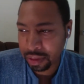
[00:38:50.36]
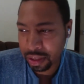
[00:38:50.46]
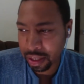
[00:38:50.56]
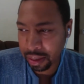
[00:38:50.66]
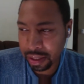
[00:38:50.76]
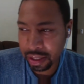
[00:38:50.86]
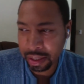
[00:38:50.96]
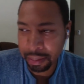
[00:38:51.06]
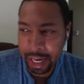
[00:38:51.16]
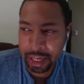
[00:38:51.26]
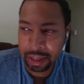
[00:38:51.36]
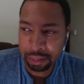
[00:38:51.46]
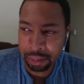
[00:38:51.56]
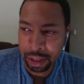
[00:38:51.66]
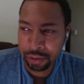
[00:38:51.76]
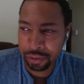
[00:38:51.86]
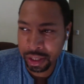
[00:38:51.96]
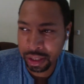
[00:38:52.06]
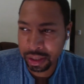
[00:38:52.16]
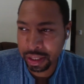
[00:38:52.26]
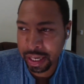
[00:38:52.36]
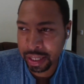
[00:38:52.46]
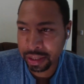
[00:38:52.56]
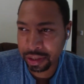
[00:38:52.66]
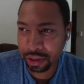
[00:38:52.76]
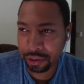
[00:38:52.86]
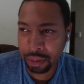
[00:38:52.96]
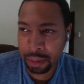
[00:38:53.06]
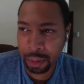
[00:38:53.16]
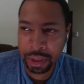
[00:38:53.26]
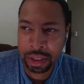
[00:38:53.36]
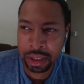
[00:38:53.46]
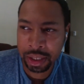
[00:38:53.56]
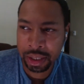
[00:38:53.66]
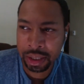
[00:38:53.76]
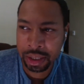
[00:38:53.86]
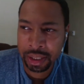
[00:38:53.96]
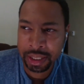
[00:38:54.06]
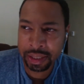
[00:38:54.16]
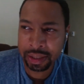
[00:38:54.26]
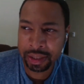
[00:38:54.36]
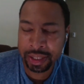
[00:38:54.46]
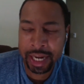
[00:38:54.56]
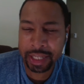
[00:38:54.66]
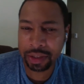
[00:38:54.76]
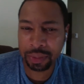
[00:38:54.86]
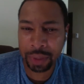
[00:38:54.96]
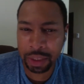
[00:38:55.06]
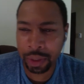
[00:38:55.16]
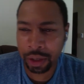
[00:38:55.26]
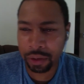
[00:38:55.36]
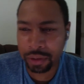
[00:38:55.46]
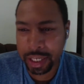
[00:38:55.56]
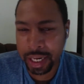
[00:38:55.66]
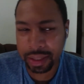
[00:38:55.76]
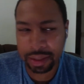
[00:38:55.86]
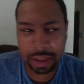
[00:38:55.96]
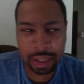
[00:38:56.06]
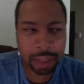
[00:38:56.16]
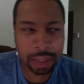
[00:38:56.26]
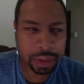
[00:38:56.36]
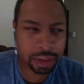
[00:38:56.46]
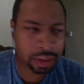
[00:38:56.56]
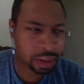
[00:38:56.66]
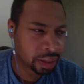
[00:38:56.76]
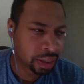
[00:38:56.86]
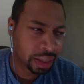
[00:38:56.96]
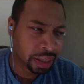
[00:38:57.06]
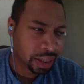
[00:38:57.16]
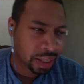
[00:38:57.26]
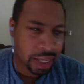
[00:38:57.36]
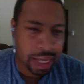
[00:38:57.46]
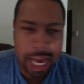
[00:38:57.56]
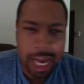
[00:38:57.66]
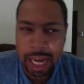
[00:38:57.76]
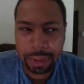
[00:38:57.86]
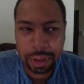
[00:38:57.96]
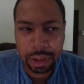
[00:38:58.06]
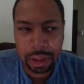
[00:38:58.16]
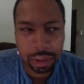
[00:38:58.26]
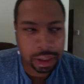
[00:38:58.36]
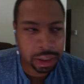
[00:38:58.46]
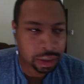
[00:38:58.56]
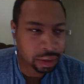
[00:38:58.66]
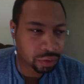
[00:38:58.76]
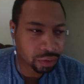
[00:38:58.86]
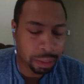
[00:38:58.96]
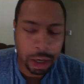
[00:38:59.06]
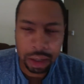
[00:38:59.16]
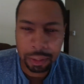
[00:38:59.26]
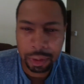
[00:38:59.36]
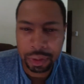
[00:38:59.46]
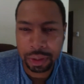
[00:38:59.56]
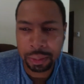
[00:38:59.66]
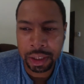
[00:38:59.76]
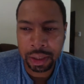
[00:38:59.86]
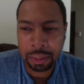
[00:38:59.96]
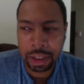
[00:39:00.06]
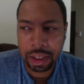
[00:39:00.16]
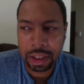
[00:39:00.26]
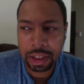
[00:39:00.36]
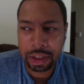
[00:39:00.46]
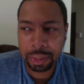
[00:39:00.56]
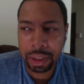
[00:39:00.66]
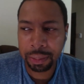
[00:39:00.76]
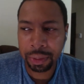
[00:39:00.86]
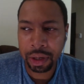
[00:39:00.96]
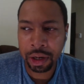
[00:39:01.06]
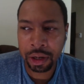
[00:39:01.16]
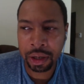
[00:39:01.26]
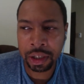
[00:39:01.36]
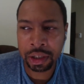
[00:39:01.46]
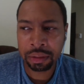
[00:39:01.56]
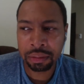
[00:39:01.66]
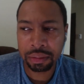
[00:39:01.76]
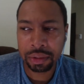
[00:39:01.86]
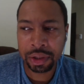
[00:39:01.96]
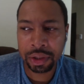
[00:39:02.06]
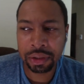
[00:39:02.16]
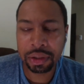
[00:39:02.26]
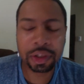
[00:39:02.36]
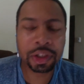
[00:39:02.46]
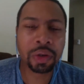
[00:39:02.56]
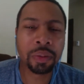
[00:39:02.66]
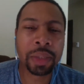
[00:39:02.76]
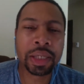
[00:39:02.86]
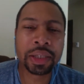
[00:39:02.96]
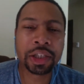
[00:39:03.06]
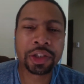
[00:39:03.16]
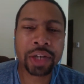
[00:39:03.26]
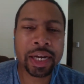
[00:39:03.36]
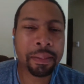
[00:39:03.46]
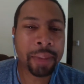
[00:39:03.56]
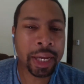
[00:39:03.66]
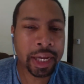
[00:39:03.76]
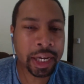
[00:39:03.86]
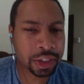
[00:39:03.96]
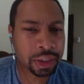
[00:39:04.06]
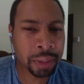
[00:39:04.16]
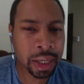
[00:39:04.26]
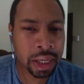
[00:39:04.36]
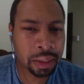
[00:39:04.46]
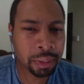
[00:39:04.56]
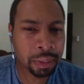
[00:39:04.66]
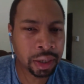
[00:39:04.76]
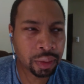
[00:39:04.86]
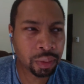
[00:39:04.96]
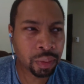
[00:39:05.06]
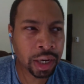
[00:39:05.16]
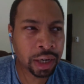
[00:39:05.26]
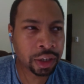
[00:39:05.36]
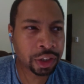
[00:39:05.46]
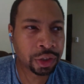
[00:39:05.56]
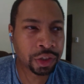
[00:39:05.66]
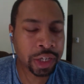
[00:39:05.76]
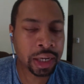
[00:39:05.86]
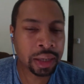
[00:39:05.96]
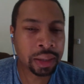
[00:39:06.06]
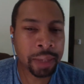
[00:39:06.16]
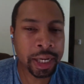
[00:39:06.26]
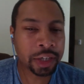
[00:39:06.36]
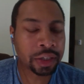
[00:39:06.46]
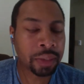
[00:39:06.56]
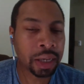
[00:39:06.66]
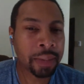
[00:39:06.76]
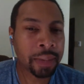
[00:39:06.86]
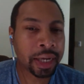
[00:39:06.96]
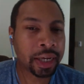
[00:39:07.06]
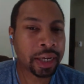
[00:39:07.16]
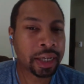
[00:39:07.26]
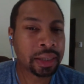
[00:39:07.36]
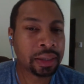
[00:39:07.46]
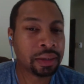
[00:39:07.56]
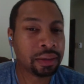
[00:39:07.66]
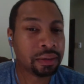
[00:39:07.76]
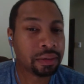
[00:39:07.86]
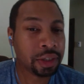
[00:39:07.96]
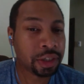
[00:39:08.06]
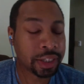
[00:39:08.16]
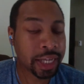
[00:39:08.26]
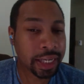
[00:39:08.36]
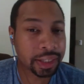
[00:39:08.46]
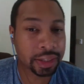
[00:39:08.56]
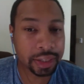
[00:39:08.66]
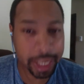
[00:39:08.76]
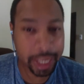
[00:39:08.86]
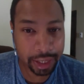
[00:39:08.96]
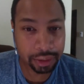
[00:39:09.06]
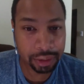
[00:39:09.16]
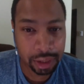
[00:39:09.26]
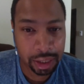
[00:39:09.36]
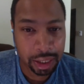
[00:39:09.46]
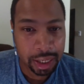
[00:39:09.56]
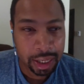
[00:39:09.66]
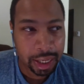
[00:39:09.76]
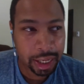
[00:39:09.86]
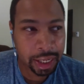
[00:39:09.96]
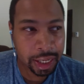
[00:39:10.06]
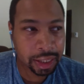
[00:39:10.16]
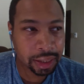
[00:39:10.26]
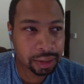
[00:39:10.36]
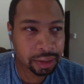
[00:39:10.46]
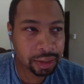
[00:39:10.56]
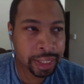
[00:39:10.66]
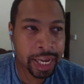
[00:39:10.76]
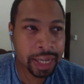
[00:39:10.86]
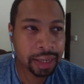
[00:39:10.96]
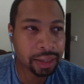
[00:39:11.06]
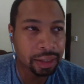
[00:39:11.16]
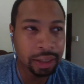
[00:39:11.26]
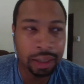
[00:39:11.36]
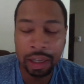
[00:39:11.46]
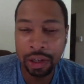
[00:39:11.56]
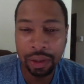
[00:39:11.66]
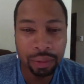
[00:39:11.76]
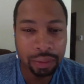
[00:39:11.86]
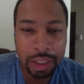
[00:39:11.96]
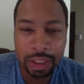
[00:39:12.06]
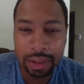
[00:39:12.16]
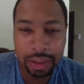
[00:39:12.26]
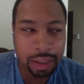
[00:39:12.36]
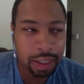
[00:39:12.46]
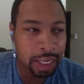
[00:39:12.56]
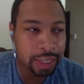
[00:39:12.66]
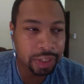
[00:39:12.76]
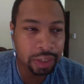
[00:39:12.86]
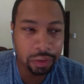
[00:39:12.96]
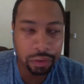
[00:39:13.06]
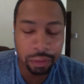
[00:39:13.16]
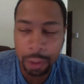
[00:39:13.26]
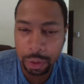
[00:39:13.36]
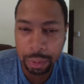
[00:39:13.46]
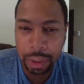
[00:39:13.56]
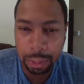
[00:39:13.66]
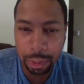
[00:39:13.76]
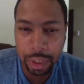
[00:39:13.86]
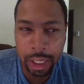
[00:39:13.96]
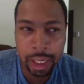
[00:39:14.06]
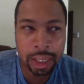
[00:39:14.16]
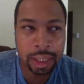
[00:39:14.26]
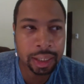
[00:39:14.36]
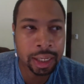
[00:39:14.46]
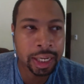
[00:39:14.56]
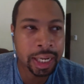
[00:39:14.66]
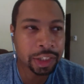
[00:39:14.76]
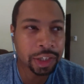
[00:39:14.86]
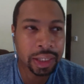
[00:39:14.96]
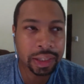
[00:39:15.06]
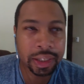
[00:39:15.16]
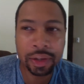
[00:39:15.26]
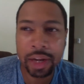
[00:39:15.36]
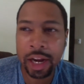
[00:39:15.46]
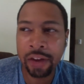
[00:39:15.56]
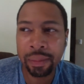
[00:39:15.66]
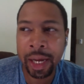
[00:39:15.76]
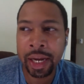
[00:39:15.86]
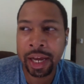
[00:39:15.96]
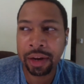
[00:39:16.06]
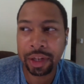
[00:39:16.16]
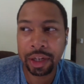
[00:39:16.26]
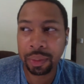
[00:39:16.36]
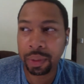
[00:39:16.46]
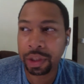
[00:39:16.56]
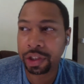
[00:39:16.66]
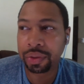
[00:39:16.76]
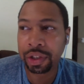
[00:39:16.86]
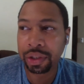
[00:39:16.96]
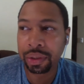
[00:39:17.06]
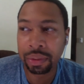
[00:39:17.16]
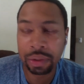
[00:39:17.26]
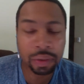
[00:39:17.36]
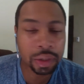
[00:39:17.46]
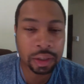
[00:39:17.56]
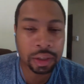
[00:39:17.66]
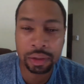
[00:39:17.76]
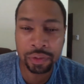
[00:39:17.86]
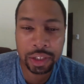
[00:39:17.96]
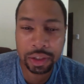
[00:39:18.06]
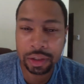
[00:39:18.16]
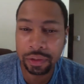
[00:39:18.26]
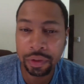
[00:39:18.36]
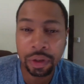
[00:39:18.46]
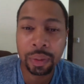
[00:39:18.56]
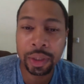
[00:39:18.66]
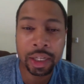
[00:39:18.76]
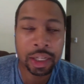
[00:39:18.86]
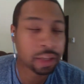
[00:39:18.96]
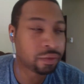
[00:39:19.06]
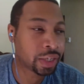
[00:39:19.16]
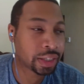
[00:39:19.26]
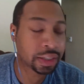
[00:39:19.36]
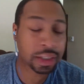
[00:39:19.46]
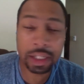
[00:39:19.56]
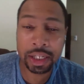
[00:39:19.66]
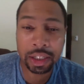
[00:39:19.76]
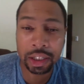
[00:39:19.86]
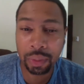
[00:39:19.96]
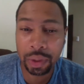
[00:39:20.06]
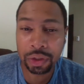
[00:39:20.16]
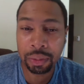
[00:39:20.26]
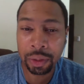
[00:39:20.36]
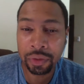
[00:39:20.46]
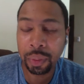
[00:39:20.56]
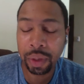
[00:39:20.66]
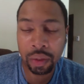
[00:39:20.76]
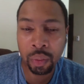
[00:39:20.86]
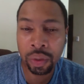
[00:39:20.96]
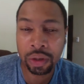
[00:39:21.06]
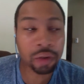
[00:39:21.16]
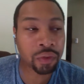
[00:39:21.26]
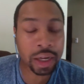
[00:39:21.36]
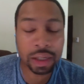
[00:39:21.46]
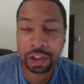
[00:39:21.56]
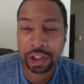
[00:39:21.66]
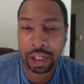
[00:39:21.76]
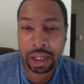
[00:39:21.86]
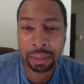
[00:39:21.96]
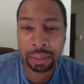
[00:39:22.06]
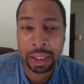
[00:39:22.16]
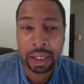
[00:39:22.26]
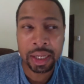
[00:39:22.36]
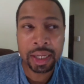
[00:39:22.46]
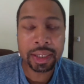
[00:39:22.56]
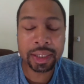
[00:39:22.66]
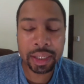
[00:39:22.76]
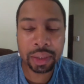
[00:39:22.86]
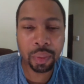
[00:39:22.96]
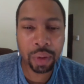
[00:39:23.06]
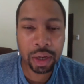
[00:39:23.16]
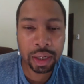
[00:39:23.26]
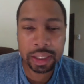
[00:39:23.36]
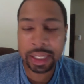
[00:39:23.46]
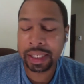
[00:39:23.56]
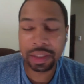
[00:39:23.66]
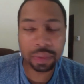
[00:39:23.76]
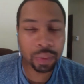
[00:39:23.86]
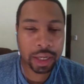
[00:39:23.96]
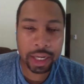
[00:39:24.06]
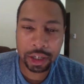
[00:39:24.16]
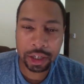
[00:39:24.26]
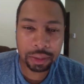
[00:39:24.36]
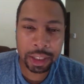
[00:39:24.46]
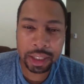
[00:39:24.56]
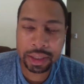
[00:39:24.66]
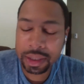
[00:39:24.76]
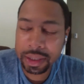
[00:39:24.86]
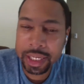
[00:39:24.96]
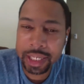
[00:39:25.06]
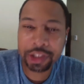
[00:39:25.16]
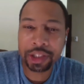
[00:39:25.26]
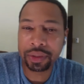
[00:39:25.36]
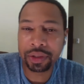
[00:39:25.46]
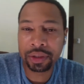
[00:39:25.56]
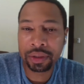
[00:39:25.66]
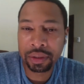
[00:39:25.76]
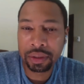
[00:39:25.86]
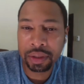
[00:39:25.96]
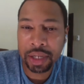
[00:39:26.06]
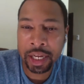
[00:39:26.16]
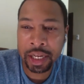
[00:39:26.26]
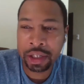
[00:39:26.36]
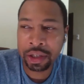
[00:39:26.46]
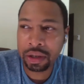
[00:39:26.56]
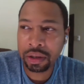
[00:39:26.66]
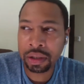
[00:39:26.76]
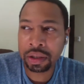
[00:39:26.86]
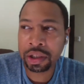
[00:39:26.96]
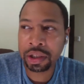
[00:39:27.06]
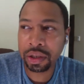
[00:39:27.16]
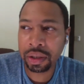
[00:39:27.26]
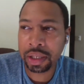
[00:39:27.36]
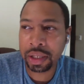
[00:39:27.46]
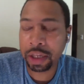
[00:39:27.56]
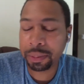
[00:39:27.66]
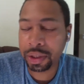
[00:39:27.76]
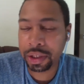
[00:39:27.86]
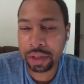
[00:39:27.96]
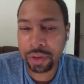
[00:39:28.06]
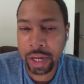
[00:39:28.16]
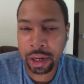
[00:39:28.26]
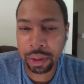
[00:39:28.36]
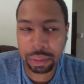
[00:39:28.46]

the the main benefit that I took from it was the, uh, the the taxes when he went over taxes, and that was absolutely remarkable to me because people are so busy trying to make extra money, but why mm-hmm. aren't you trying to make extra money by cutting your taxes down? Right. And that alone is a lifesaver for most people. And like I try to tell everybody, I don't care what you do, you can invest in 401k, invest in anything you want to. But if you're working a regular job, get one, at least one house, because it's a tax shelter. Mm-hmm. And you're gonna you're gonna help yourself out